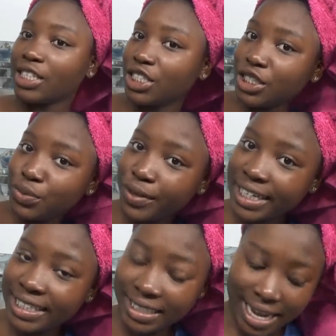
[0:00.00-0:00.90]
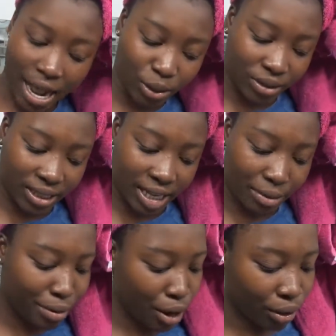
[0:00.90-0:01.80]
I just rinsed out
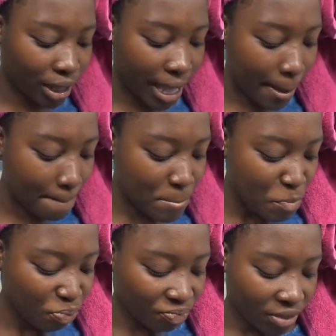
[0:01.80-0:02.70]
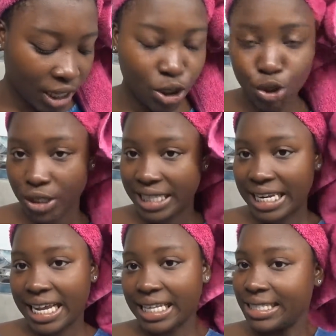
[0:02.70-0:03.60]
the Proclaim
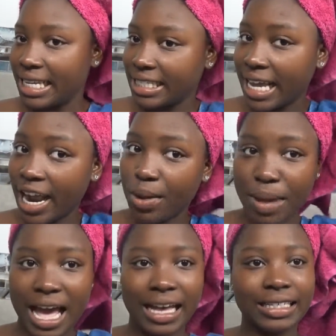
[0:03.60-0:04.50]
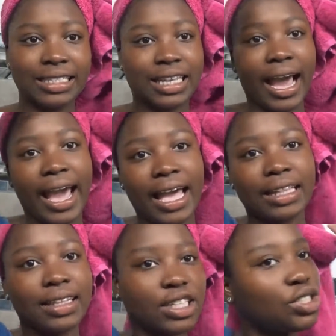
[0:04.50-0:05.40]
Strengthening Intense Hair Mask,
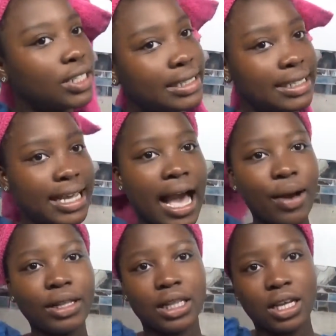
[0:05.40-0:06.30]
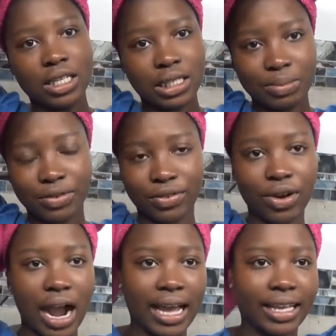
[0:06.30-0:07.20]
and let's just see how it looks
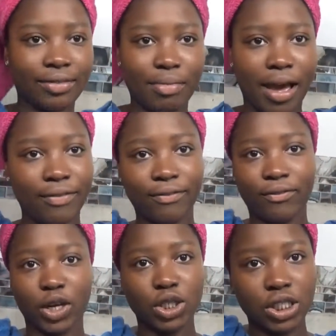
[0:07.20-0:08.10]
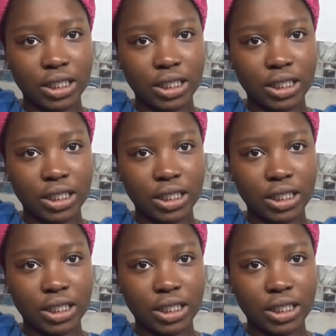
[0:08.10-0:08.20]
before I give my first